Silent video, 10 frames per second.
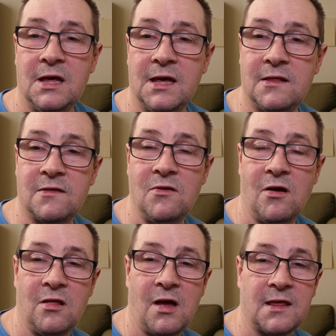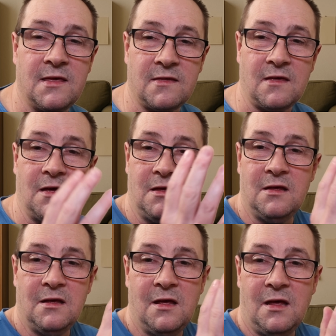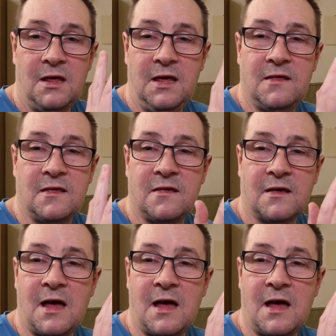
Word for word: It's not like just a, here's a